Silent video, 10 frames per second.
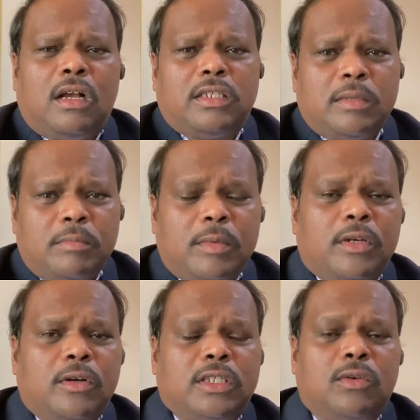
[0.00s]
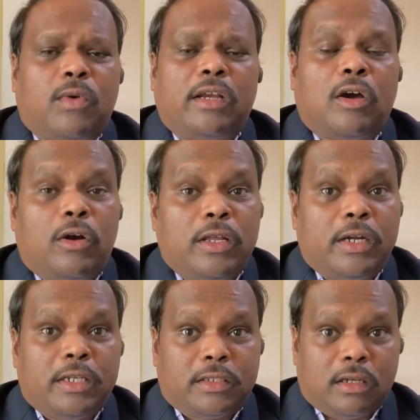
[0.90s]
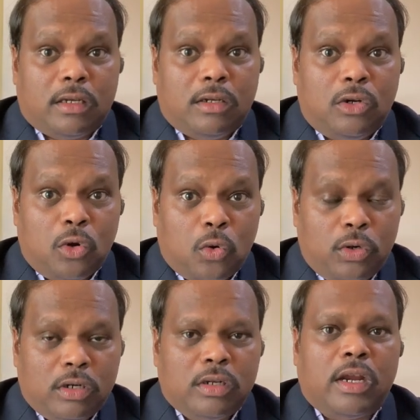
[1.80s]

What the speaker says: simply because the y coordinate is known.